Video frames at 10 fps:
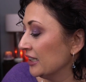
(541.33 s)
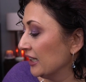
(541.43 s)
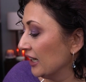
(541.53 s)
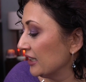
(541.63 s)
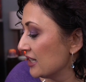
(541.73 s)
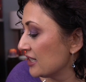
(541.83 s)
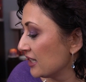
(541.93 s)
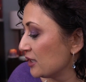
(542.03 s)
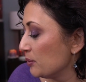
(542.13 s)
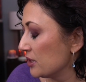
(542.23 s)
how did this
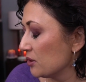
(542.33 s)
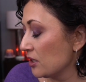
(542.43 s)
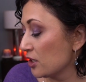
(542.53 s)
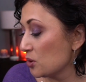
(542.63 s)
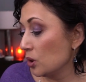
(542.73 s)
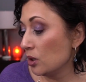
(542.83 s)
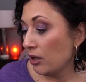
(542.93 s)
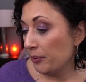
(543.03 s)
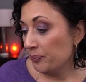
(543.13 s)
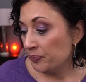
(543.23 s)
get to be so sexual?
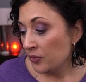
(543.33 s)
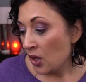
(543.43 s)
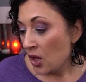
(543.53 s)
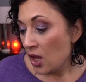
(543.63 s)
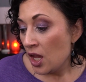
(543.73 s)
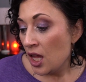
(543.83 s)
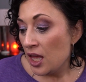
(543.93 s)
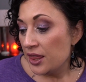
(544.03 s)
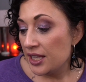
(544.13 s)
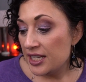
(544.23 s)
Okay.
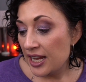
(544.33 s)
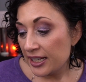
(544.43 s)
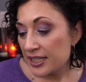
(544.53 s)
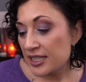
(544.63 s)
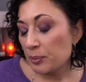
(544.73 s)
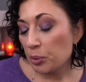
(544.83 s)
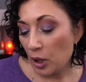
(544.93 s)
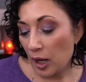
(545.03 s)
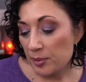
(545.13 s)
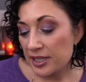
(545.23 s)
The next
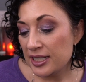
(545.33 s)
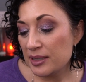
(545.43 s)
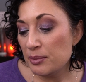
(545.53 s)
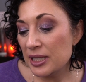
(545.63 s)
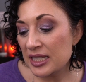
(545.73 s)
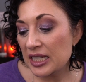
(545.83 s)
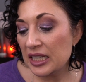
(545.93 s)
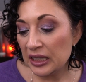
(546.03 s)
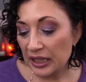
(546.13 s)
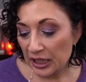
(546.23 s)
prompt is Miss
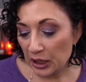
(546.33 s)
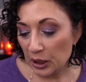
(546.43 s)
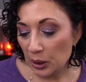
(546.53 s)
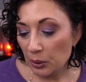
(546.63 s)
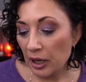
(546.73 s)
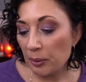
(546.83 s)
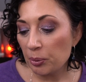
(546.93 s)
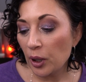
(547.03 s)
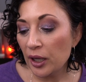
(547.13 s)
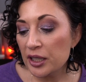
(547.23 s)
Cleo, a
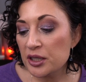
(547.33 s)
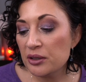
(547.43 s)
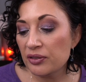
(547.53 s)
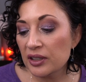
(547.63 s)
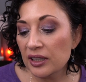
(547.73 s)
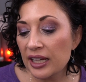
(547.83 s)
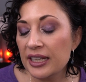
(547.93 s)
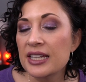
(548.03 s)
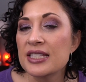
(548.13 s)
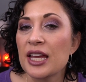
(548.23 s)
product you feel
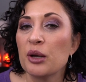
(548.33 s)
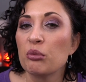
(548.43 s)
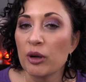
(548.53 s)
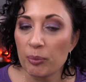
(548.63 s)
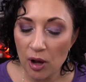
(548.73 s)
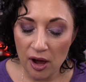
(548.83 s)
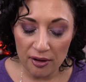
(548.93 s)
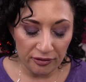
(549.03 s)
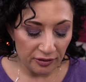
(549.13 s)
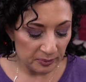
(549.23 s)
like is a
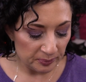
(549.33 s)
ripoff.